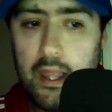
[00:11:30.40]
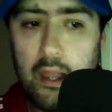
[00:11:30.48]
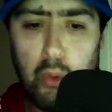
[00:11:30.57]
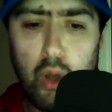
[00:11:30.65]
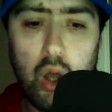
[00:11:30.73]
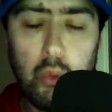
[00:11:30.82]
But yeah,
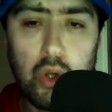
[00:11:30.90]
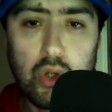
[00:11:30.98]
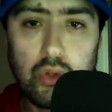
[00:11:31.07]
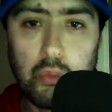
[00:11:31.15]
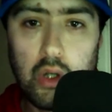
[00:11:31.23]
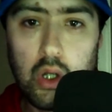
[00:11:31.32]
what I
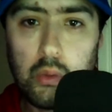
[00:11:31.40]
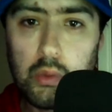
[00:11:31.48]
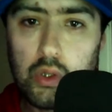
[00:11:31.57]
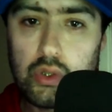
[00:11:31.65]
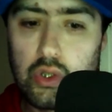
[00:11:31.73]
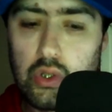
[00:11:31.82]

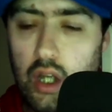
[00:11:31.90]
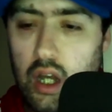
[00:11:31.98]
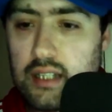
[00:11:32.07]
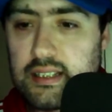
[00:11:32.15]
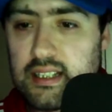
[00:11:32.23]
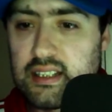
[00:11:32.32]
will do,
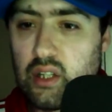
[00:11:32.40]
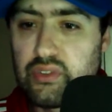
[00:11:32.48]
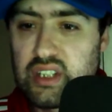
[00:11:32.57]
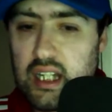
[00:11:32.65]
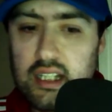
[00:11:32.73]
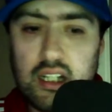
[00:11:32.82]
guys, is
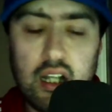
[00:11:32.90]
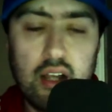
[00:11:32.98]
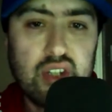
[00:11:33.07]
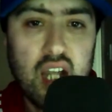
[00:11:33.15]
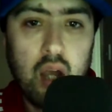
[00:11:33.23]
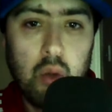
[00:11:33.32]
obviously in the
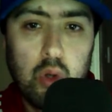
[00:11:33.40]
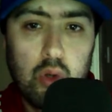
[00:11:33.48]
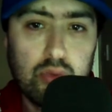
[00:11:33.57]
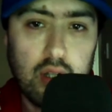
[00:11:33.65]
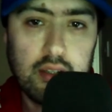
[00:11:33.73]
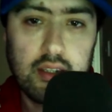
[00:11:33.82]
live chat I
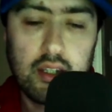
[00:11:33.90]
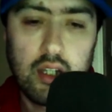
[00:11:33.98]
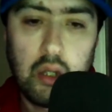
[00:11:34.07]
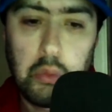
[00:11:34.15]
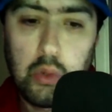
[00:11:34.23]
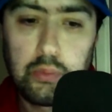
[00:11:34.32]
will
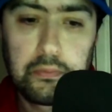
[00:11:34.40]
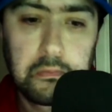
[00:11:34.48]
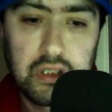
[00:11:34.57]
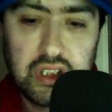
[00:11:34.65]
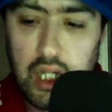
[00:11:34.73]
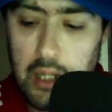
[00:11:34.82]

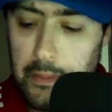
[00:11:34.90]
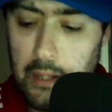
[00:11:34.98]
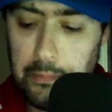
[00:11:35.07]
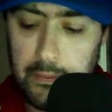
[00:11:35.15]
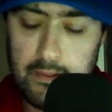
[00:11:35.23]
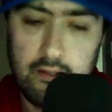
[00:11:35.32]
type
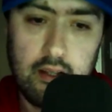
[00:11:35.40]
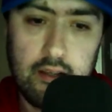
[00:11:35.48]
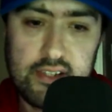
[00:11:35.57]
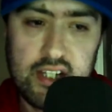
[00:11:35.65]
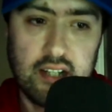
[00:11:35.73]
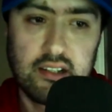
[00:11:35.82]
up in the
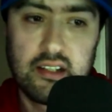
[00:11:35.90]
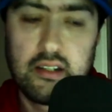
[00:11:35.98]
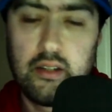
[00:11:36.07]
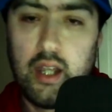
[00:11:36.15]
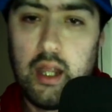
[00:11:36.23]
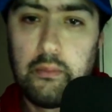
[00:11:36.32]
live chat
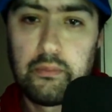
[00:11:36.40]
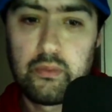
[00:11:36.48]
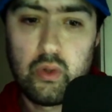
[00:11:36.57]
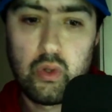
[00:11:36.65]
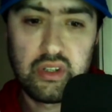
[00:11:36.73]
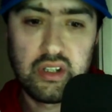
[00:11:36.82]

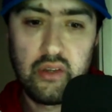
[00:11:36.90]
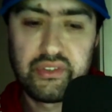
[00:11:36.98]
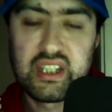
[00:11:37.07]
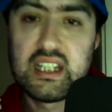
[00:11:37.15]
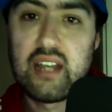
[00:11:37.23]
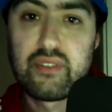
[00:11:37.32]

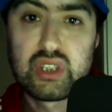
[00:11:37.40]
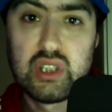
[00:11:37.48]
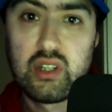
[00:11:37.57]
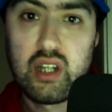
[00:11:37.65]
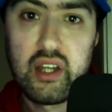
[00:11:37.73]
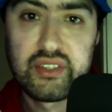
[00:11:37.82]
obviously the other
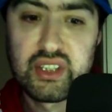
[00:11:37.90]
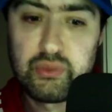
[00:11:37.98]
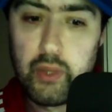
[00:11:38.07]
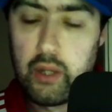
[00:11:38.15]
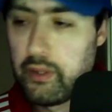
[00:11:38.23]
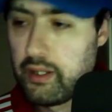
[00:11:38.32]
two cars as
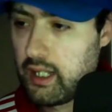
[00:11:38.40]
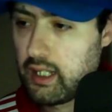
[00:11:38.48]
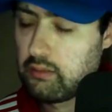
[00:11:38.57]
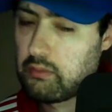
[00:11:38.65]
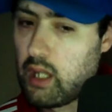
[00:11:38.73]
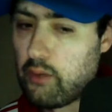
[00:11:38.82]
well when they
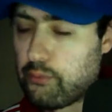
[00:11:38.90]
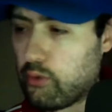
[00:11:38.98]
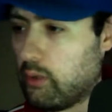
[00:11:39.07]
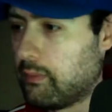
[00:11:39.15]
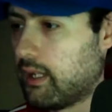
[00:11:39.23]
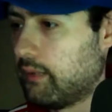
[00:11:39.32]
go
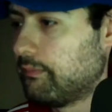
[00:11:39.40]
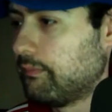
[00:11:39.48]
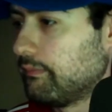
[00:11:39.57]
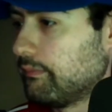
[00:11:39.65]
through them again.